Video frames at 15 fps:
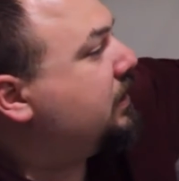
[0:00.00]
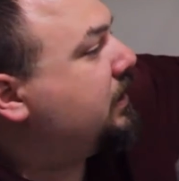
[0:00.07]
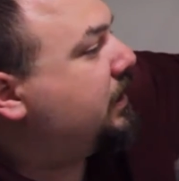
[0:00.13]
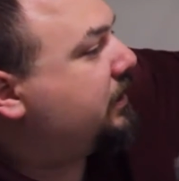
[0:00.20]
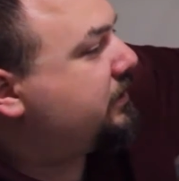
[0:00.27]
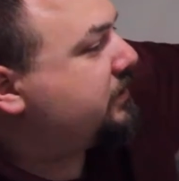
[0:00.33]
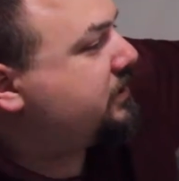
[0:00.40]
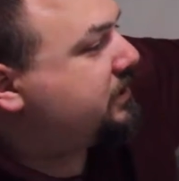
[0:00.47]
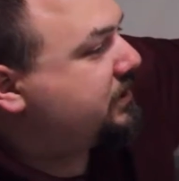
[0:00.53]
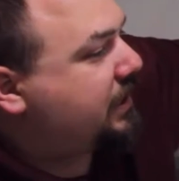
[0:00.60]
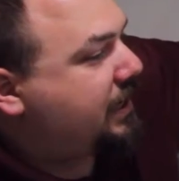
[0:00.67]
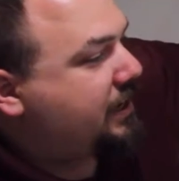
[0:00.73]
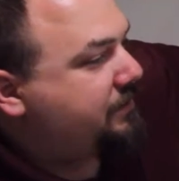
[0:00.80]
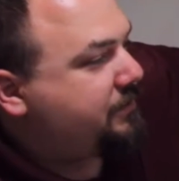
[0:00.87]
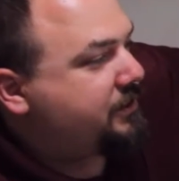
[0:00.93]
Now this is a
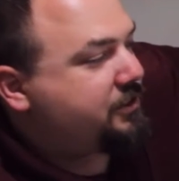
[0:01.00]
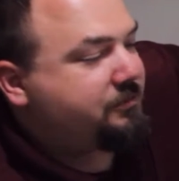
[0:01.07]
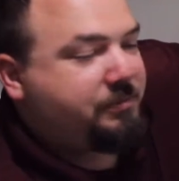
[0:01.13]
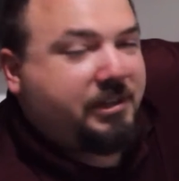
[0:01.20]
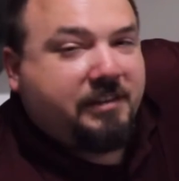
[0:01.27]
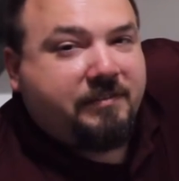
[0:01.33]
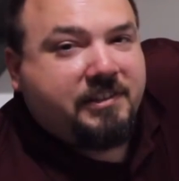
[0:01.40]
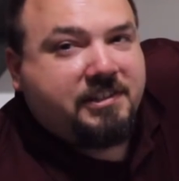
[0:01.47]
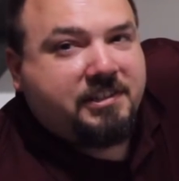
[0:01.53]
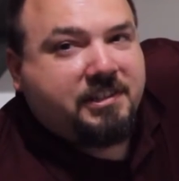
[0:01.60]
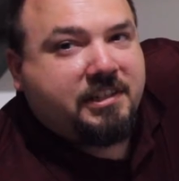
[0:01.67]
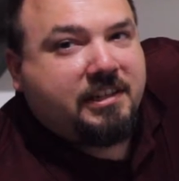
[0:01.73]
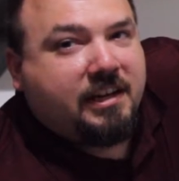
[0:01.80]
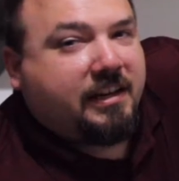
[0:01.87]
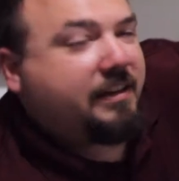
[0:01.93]
1/2-inch
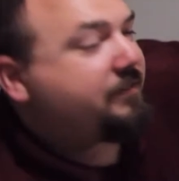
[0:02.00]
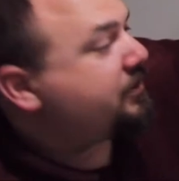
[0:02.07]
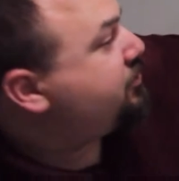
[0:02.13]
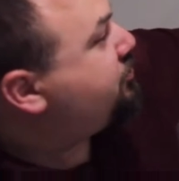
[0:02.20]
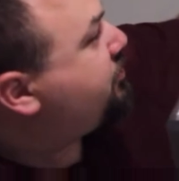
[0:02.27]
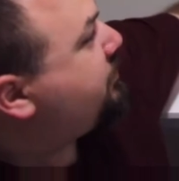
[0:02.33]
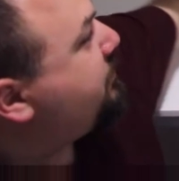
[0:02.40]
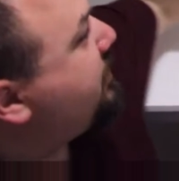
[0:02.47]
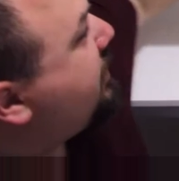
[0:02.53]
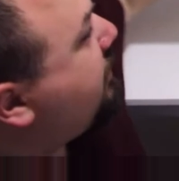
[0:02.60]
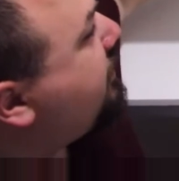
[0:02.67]
PVC. I haven't trimmed it